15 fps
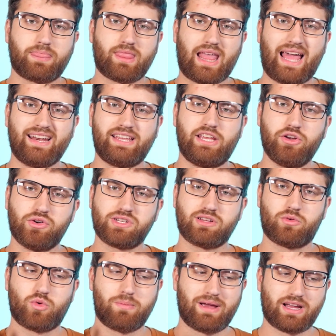And here is
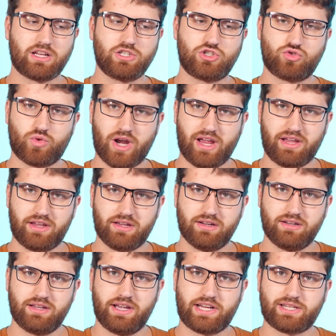Rebecca Dre
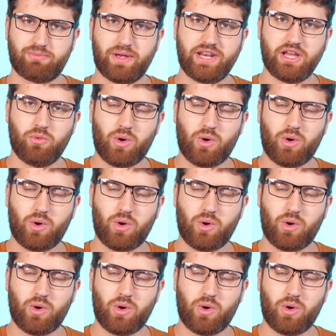explaining